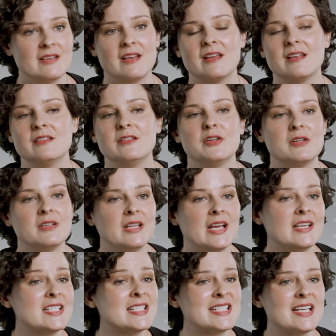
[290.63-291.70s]
It can look
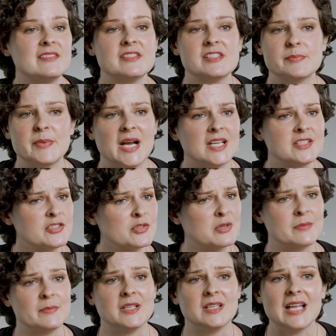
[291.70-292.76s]
like sunspots
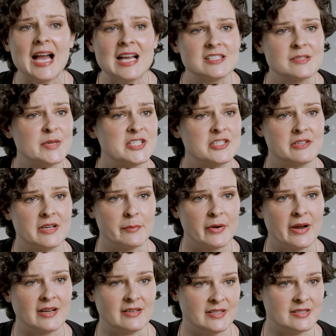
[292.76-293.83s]
or melasma during
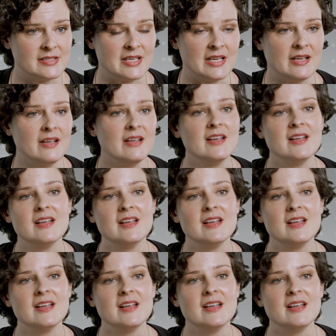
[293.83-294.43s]
pregnancy.